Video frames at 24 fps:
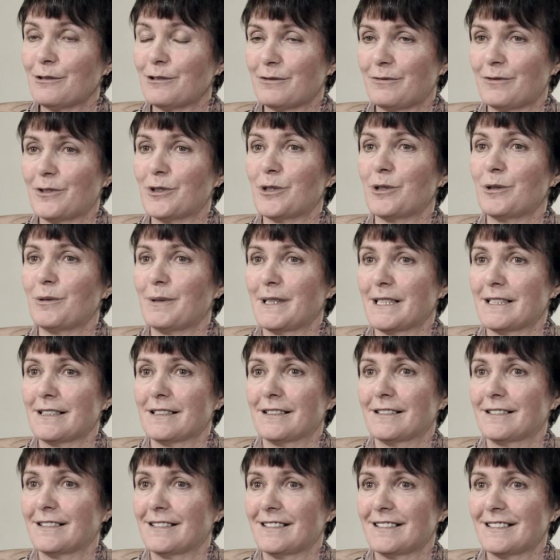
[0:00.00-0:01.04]
look forward
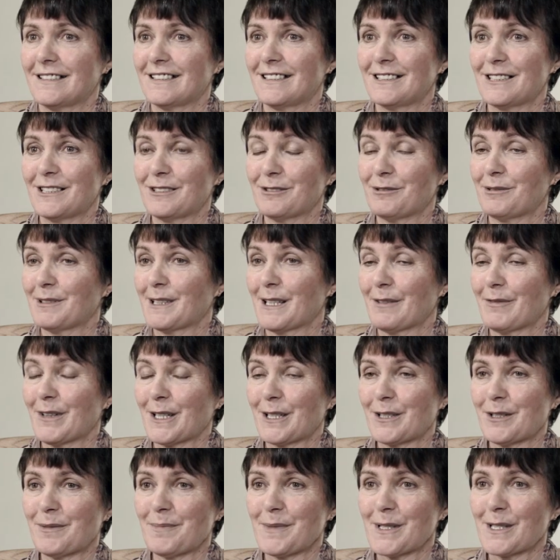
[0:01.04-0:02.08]
to whatever
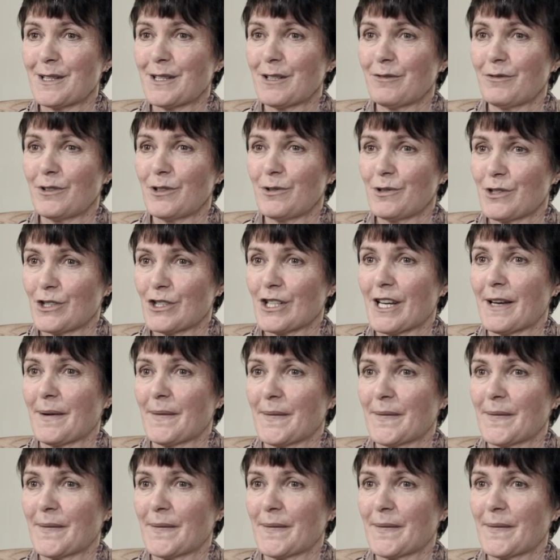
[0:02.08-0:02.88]
comes in the future.